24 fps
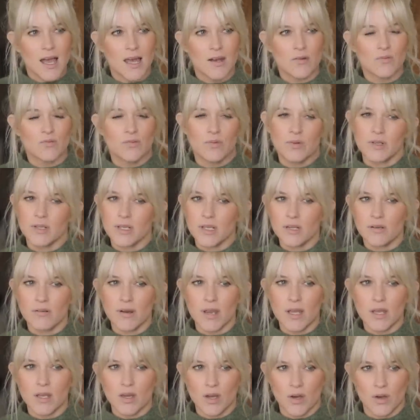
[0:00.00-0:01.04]
i had a really
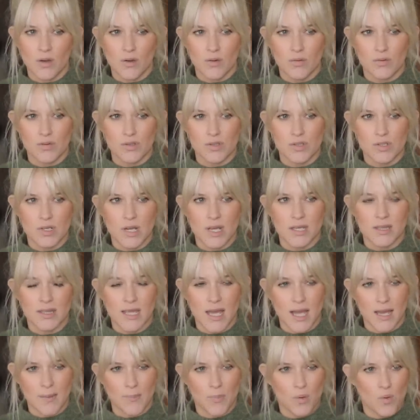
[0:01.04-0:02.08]
great coach at
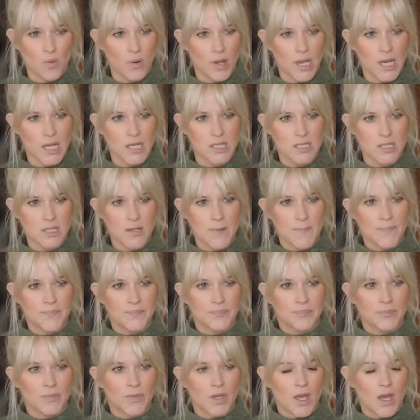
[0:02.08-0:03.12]
that point
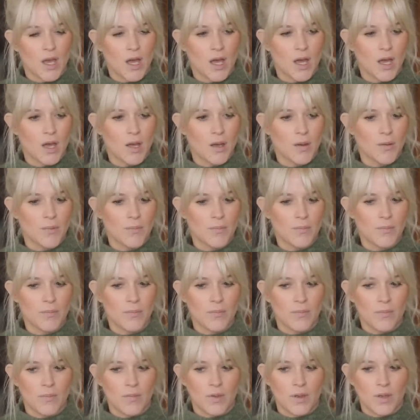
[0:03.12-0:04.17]
um,